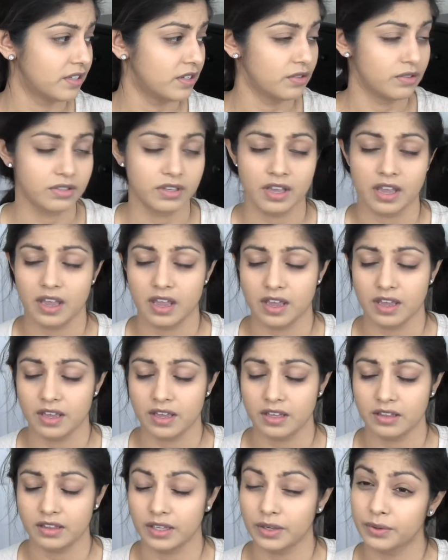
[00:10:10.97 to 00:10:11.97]
to use
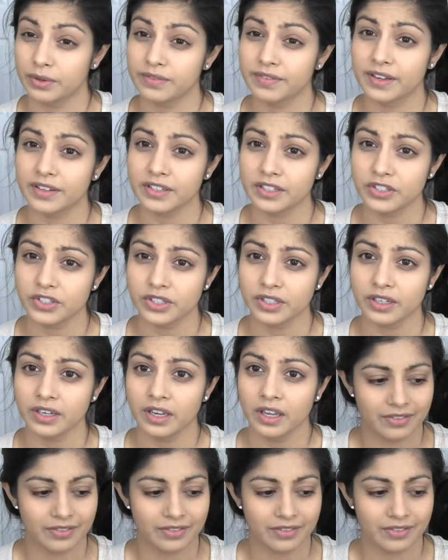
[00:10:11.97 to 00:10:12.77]
a liquid foundation.